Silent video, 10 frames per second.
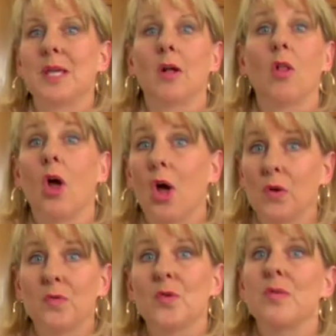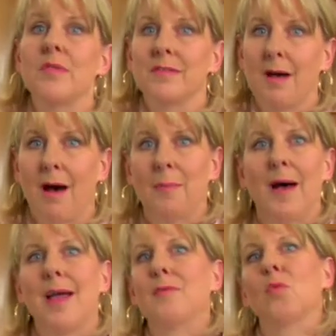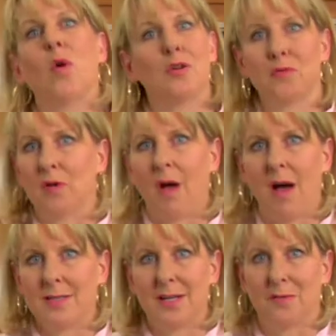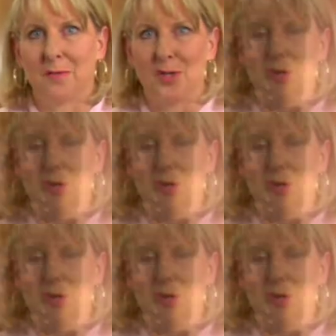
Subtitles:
meal over the top, I have a wonderful cocktail for